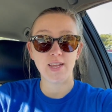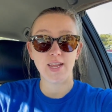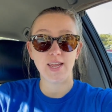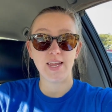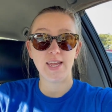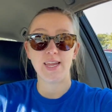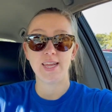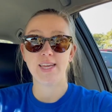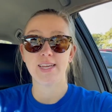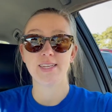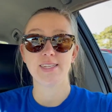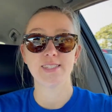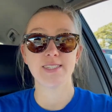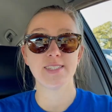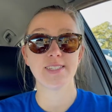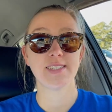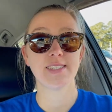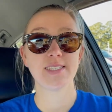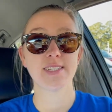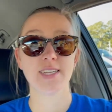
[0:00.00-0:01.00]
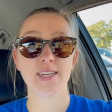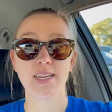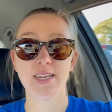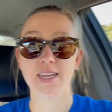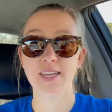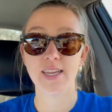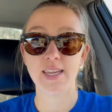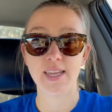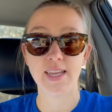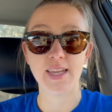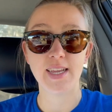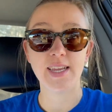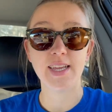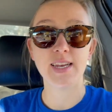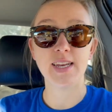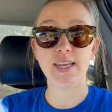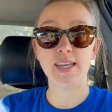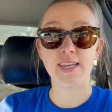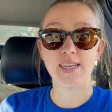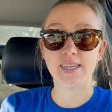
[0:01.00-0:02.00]
and it
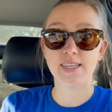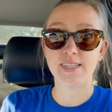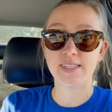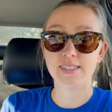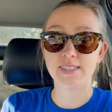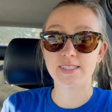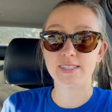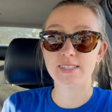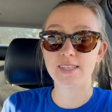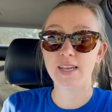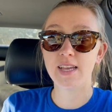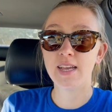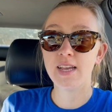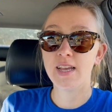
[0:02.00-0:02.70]
is,